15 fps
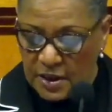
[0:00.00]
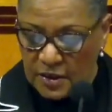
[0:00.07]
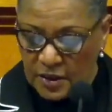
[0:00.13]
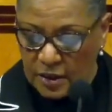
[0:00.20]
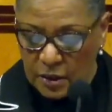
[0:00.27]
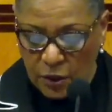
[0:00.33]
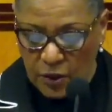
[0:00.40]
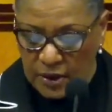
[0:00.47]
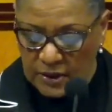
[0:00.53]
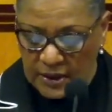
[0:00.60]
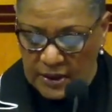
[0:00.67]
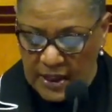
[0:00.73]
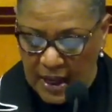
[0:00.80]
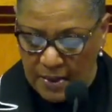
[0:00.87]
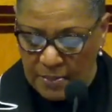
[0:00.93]
The Lord did
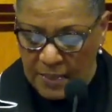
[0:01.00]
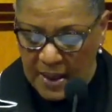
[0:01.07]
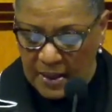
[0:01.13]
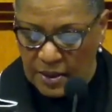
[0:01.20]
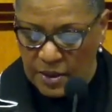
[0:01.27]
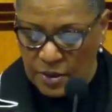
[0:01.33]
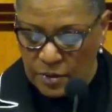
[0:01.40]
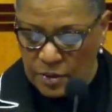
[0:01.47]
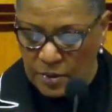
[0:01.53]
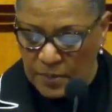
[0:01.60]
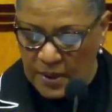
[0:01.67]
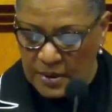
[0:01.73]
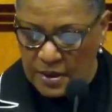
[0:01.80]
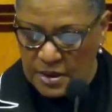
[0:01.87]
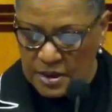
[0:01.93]
not make you to be
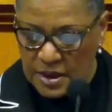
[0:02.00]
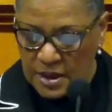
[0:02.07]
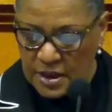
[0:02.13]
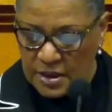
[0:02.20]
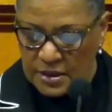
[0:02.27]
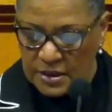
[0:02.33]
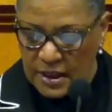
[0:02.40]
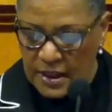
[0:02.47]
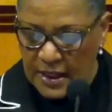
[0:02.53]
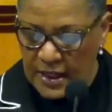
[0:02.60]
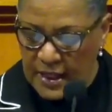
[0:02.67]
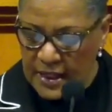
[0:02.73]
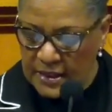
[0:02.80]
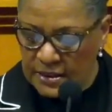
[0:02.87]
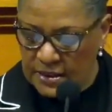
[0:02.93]
the judge,
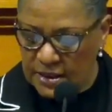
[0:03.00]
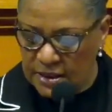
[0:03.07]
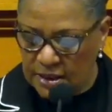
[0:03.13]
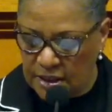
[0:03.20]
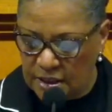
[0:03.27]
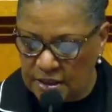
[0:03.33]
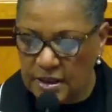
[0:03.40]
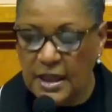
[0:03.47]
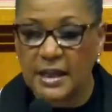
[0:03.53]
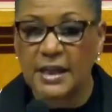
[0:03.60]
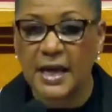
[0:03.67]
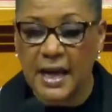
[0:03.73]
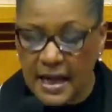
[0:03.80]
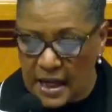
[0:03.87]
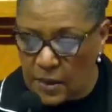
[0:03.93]
He is the judge and
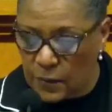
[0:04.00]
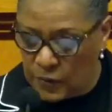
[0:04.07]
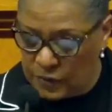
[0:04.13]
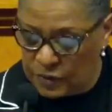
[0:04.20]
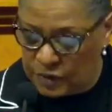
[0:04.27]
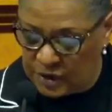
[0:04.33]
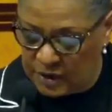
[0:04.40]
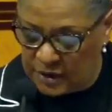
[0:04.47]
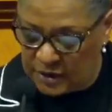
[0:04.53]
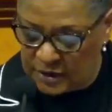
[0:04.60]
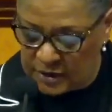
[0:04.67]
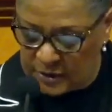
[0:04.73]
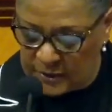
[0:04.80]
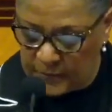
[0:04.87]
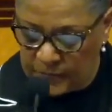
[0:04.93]
He will
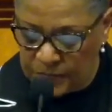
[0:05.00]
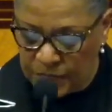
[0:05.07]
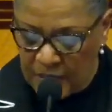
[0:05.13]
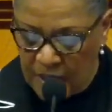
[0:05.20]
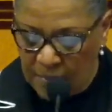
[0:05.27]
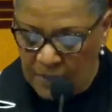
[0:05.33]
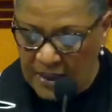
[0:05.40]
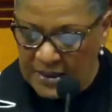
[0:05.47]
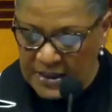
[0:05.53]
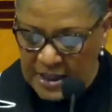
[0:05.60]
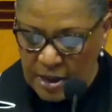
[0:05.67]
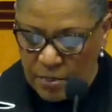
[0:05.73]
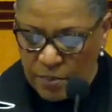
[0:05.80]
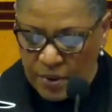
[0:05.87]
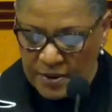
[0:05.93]
judge. My
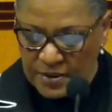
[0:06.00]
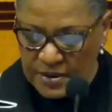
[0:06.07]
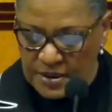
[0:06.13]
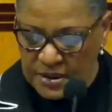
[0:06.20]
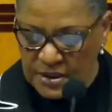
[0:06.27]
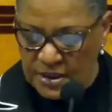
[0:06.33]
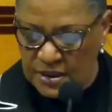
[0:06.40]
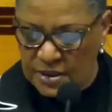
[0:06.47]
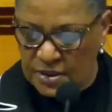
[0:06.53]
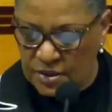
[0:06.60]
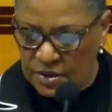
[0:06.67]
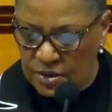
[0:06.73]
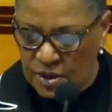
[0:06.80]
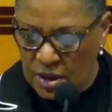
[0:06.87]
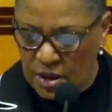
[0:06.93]
dear brothers and
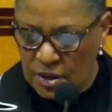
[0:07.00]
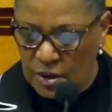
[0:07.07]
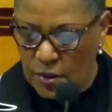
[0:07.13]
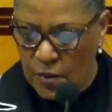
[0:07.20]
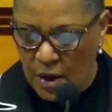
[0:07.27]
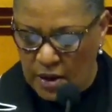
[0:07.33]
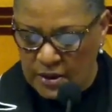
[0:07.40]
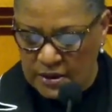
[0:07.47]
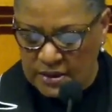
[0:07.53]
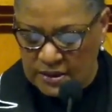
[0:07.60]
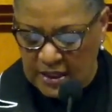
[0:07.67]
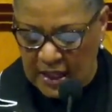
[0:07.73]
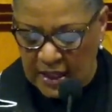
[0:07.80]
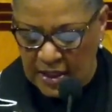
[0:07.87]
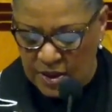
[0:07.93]
sisters, you are to
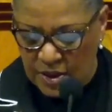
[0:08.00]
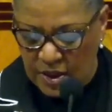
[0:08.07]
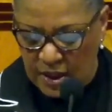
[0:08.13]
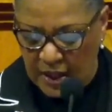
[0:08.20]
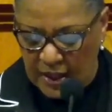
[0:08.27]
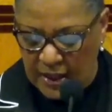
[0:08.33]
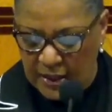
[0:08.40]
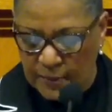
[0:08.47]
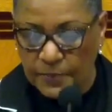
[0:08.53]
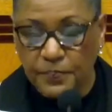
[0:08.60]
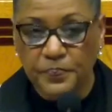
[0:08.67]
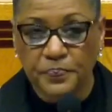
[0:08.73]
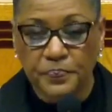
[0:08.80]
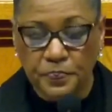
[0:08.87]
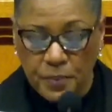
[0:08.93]
stay in your lane.
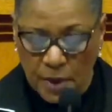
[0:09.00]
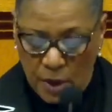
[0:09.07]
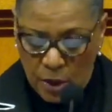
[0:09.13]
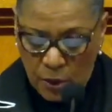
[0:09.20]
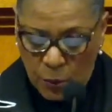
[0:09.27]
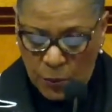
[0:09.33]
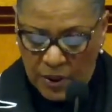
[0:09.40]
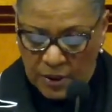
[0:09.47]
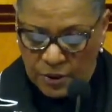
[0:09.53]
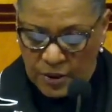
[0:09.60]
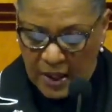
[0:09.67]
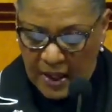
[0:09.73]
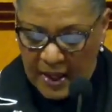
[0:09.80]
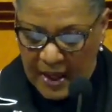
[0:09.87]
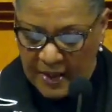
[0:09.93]
We do
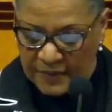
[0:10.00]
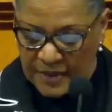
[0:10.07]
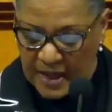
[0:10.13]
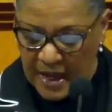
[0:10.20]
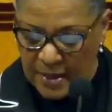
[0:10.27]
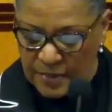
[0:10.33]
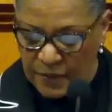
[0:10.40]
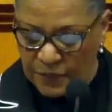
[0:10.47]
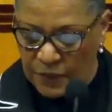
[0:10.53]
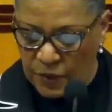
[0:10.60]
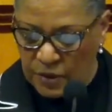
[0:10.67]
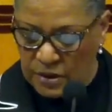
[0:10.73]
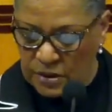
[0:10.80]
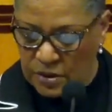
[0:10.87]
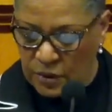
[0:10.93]
not have time to
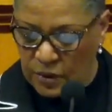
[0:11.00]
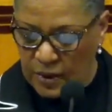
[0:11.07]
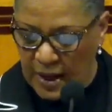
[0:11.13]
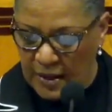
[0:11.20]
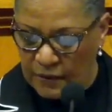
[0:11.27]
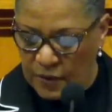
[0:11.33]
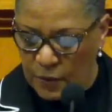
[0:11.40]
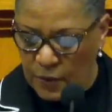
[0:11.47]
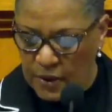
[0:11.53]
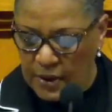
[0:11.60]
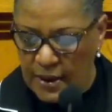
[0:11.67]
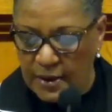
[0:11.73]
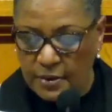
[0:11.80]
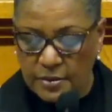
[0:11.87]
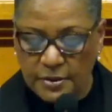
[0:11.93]
focus on everyone
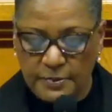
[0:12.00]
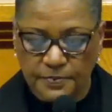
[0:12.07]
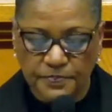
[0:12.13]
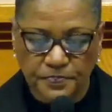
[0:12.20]
else.